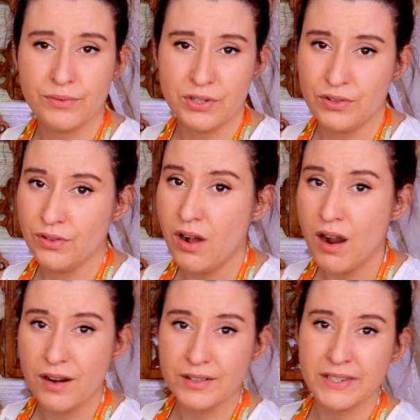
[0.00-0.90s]
original
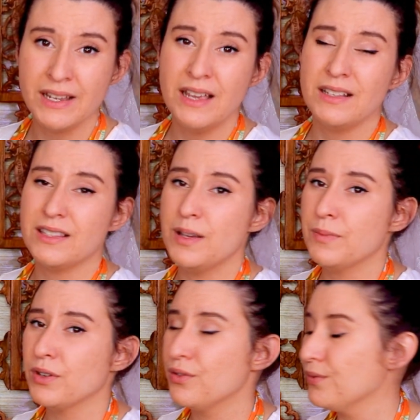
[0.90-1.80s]
art,
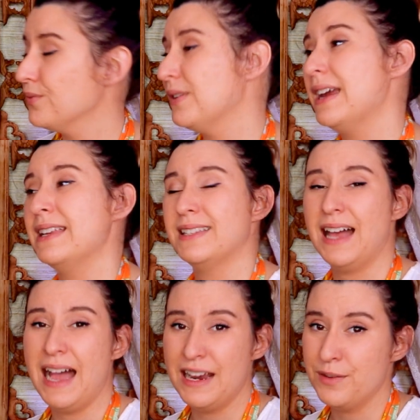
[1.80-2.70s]
some great
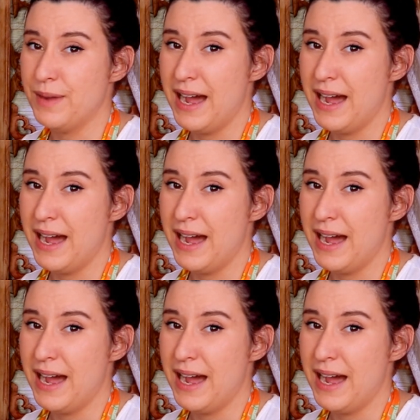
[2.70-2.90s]
item